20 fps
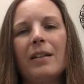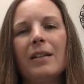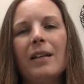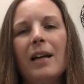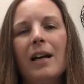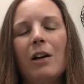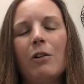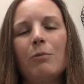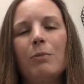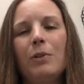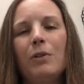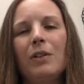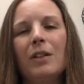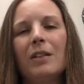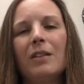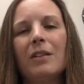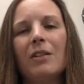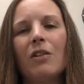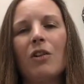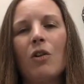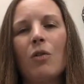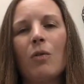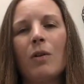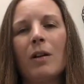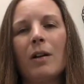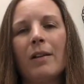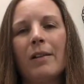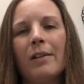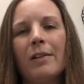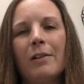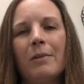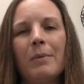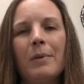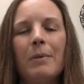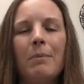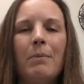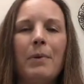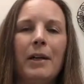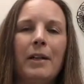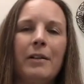to help you get to know it a little
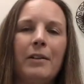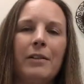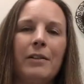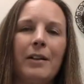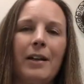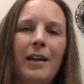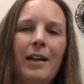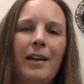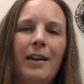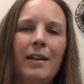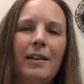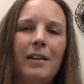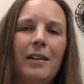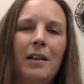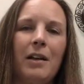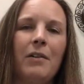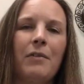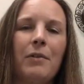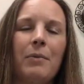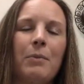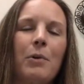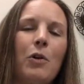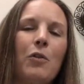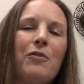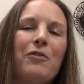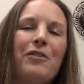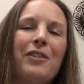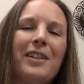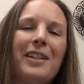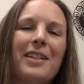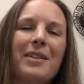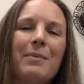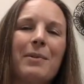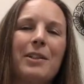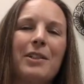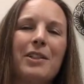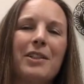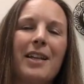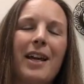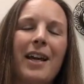bit better and love them, hopefully, as
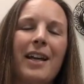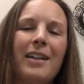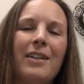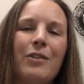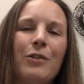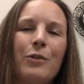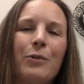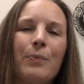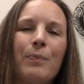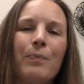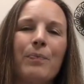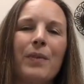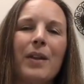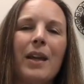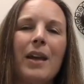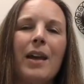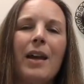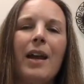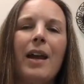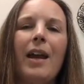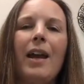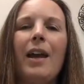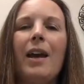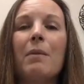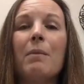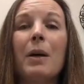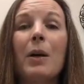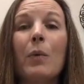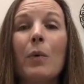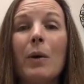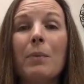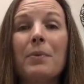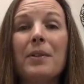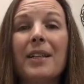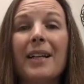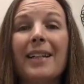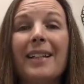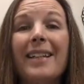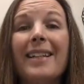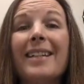much as I do. And my
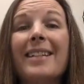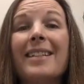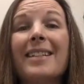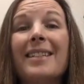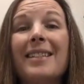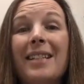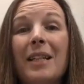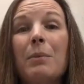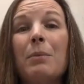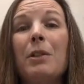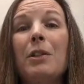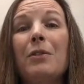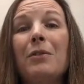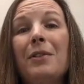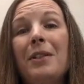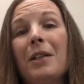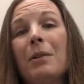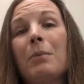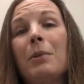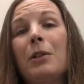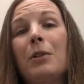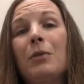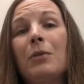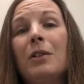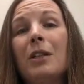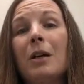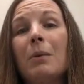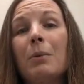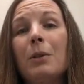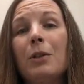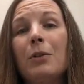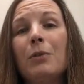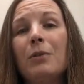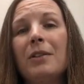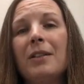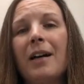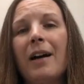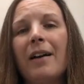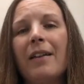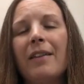website is
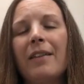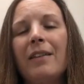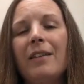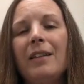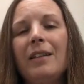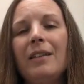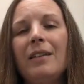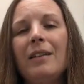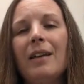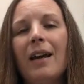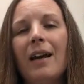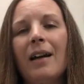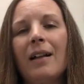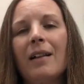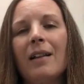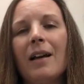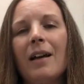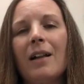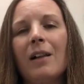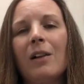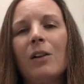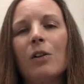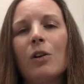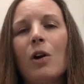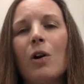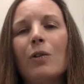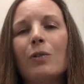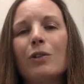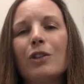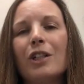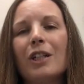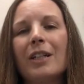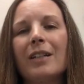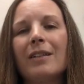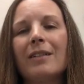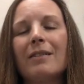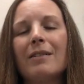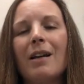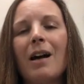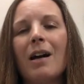
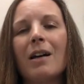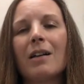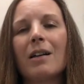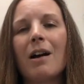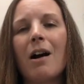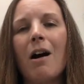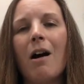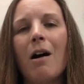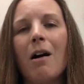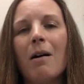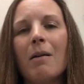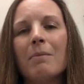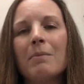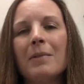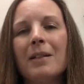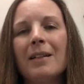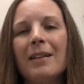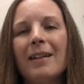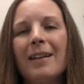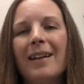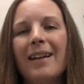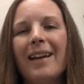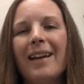www.thellcoaching.com.